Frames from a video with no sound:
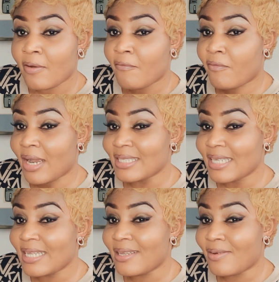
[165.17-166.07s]
fat
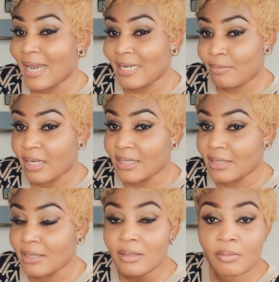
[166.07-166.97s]
in the right
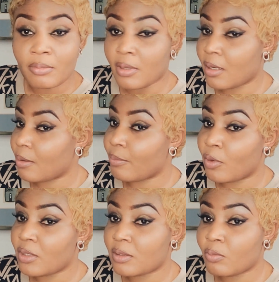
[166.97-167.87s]
places.
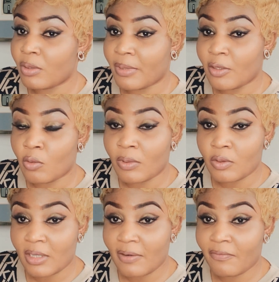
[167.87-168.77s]
Most women don't want to
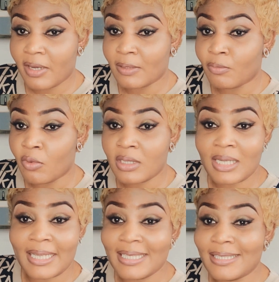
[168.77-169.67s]
get fat. Most
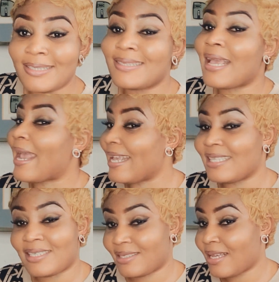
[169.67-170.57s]
ladies hate
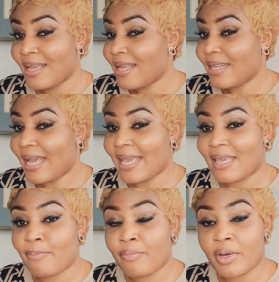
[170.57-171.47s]
like
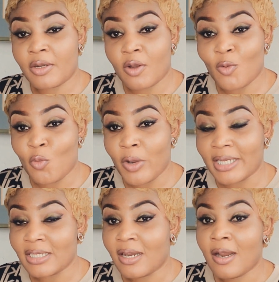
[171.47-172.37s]
putting on
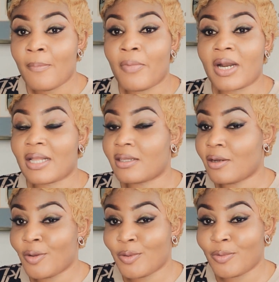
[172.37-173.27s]
weight. But I'll
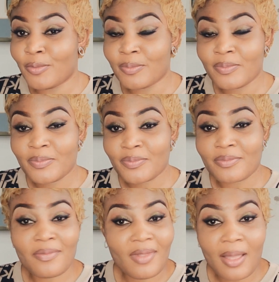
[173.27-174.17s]
tell you,
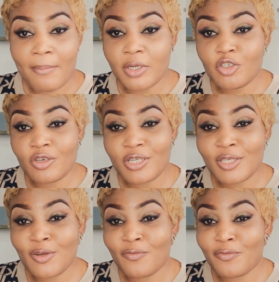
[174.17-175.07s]

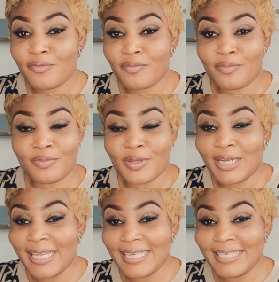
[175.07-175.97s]
majority of the
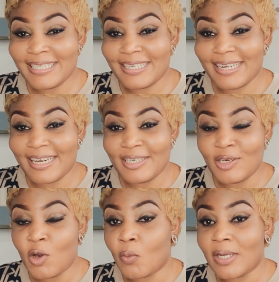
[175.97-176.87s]
ladies that I
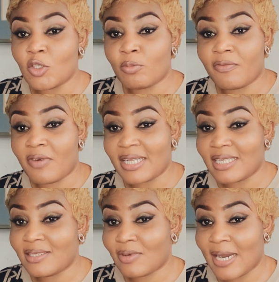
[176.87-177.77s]
know want to be fat in
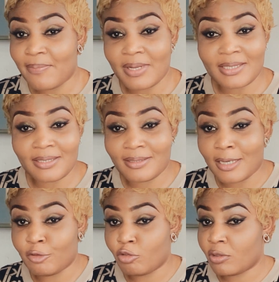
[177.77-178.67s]
the right places,
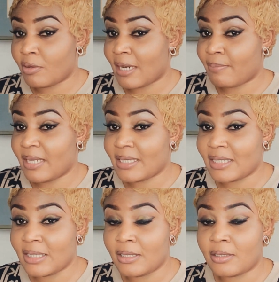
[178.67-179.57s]
and the right
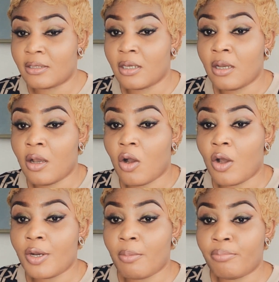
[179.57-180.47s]
places
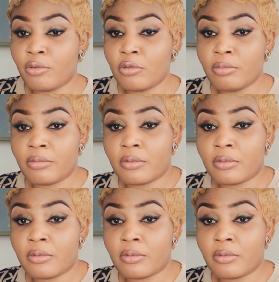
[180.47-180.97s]
on the boobs,